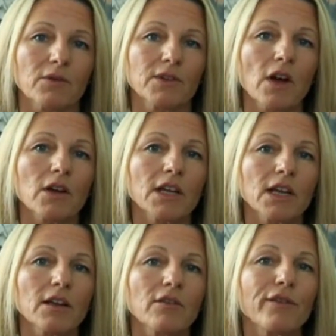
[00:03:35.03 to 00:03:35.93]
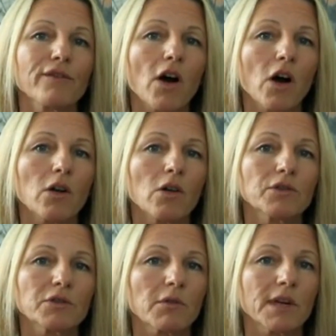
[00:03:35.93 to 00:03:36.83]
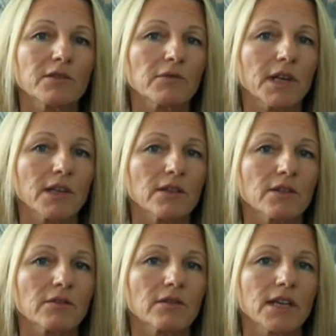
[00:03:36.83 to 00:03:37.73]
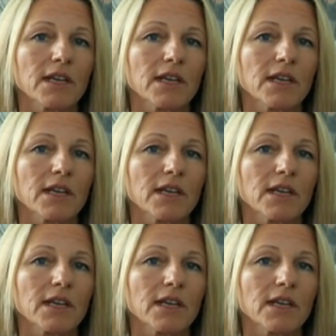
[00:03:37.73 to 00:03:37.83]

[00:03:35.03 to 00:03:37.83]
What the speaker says: We're talking fall 2022,